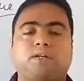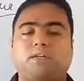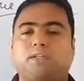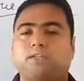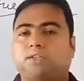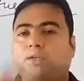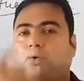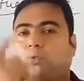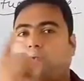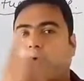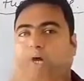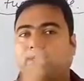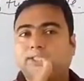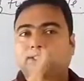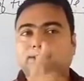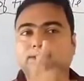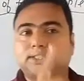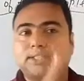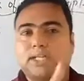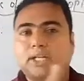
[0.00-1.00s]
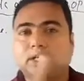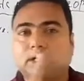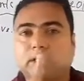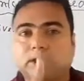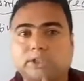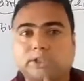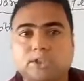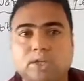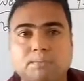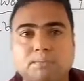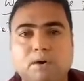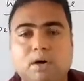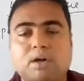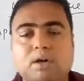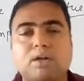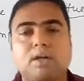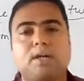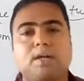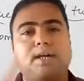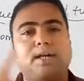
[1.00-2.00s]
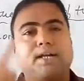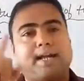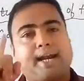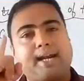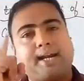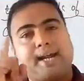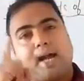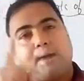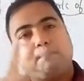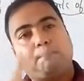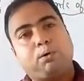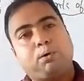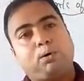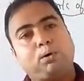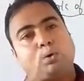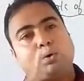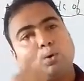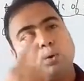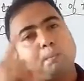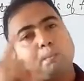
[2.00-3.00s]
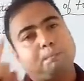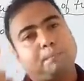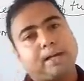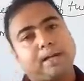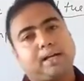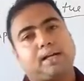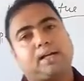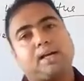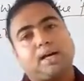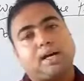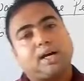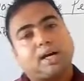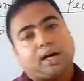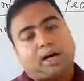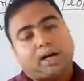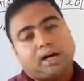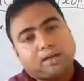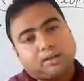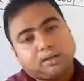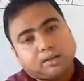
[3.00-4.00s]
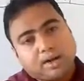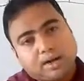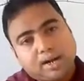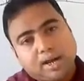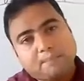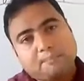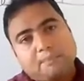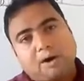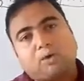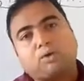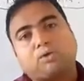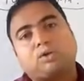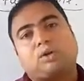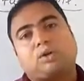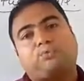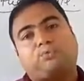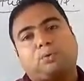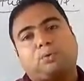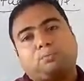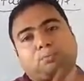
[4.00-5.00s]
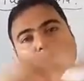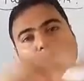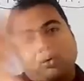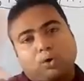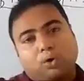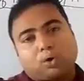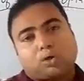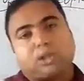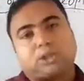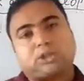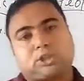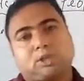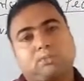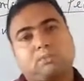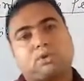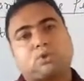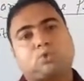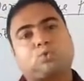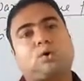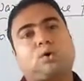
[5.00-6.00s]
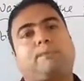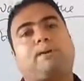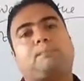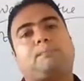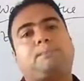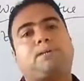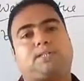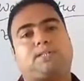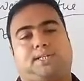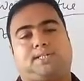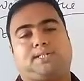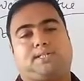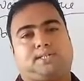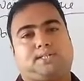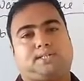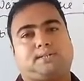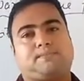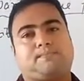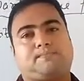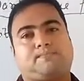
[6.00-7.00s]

The one single customer can able to bring 100 amount of more customers to our business.